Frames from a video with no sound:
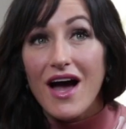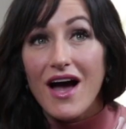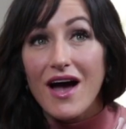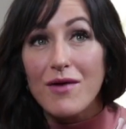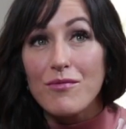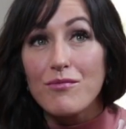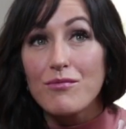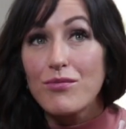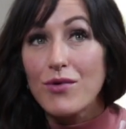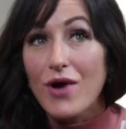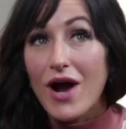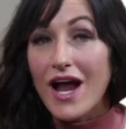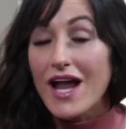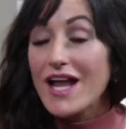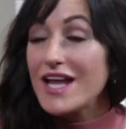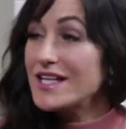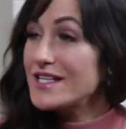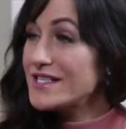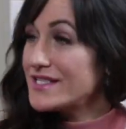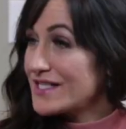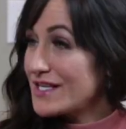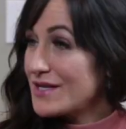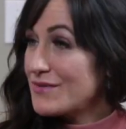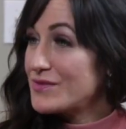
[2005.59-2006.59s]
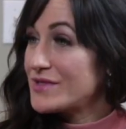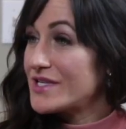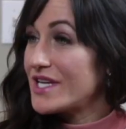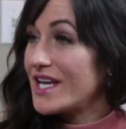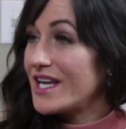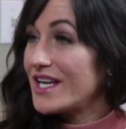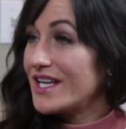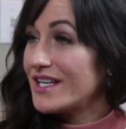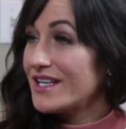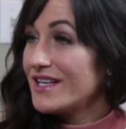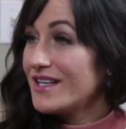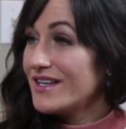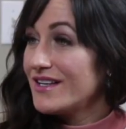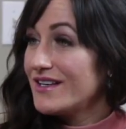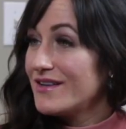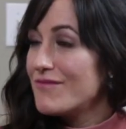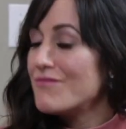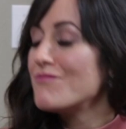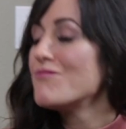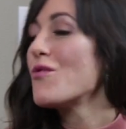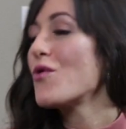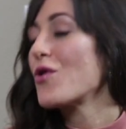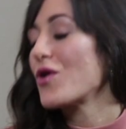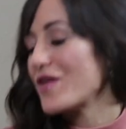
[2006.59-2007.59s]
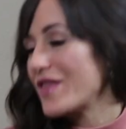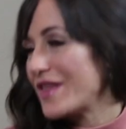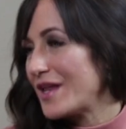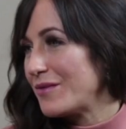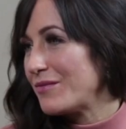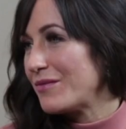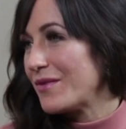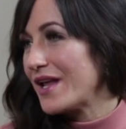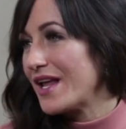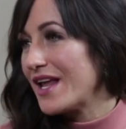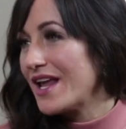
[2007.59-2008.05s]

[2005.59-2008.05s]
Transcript: Brian sleeps in more than me.